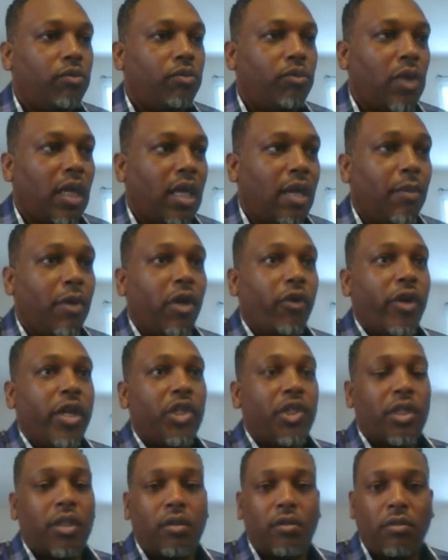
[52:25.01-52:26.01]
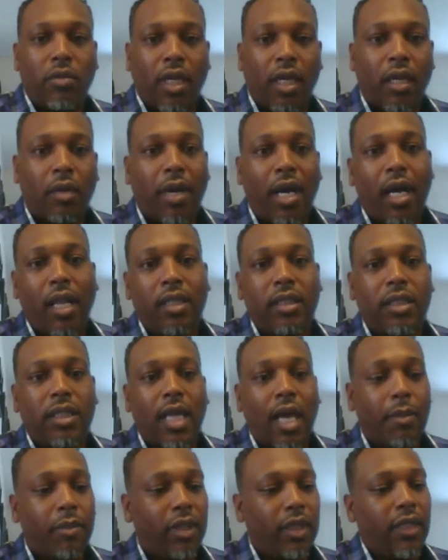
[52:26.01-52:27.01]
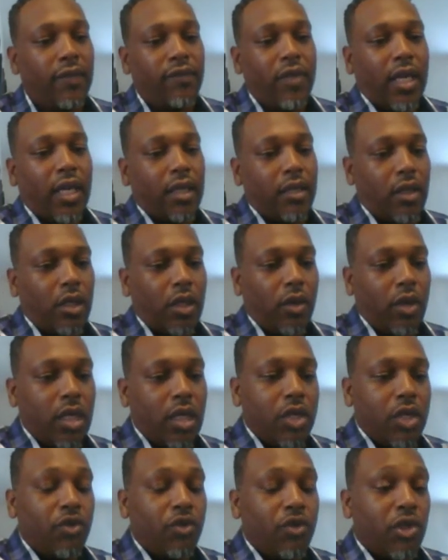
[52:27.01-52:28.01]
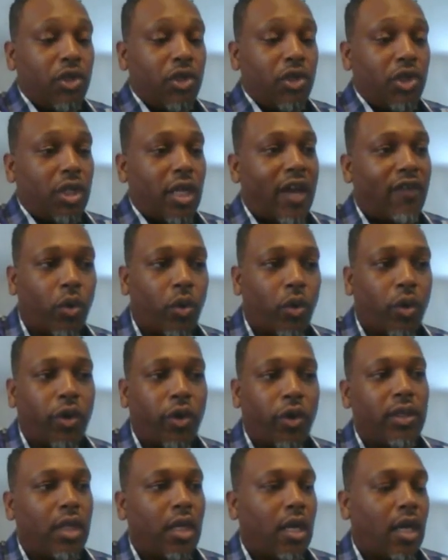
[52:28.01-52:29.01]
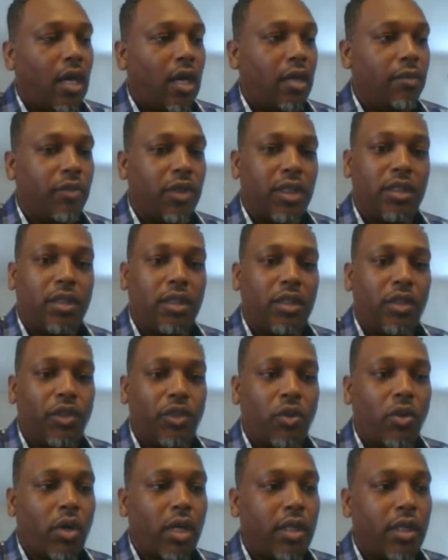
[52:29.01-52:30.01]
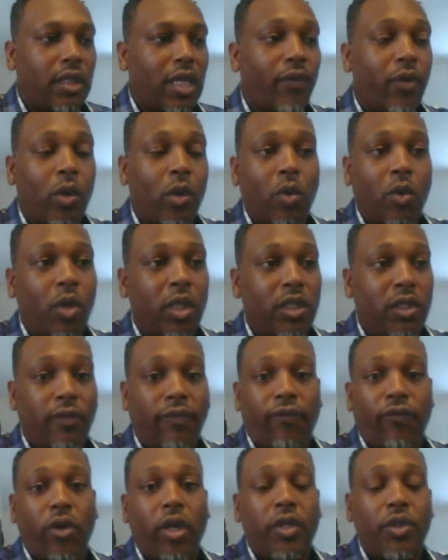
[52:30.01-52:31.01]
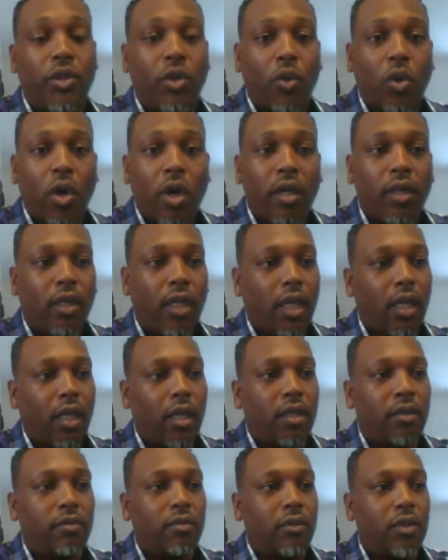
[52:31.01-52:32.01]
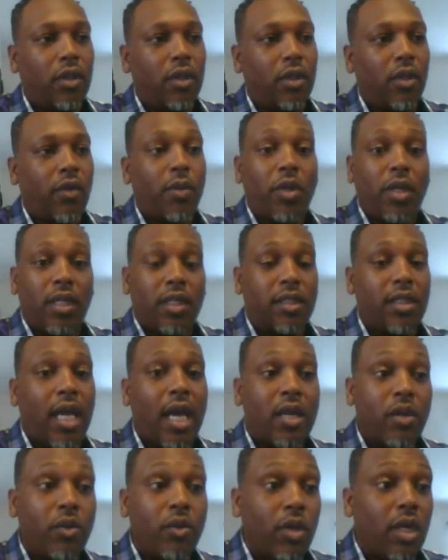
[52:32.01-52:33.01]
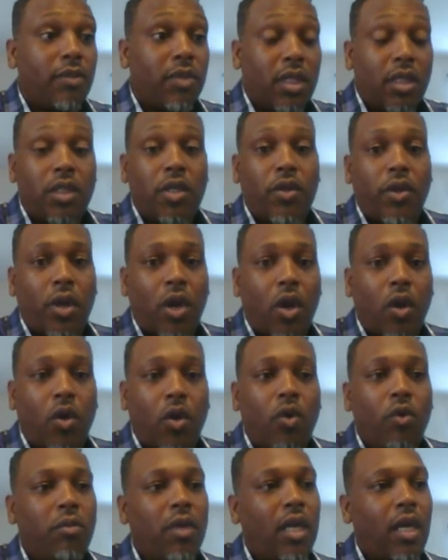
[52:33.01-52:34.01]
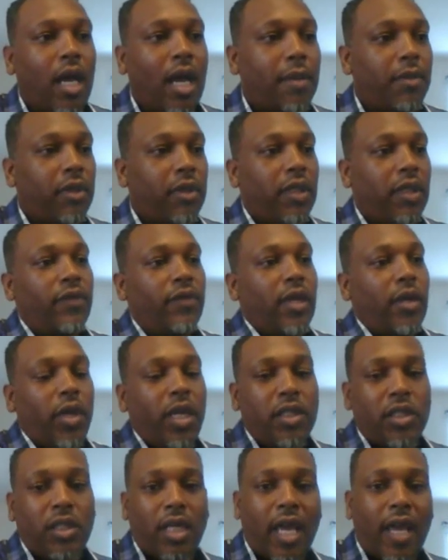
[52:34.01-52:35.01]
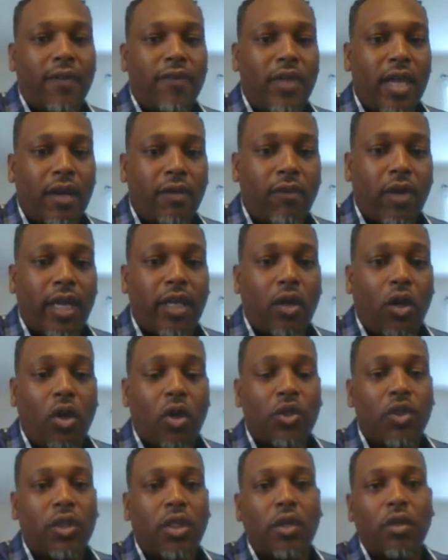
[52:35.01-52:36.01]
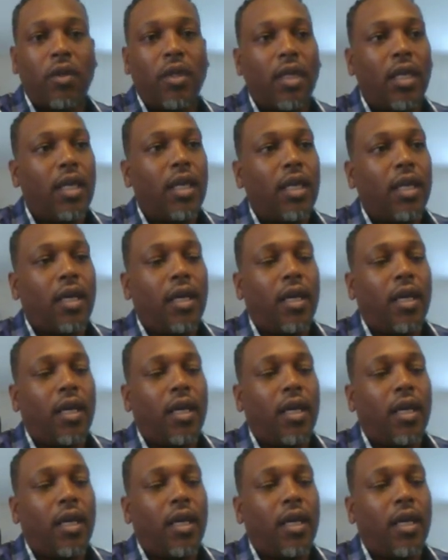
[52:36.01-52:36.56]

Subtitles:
the immigration policy. I believe that, a country should have borders, just as sure as everyone wants a front door and, they want to decide who comes into their home. I believe that we should have that right also.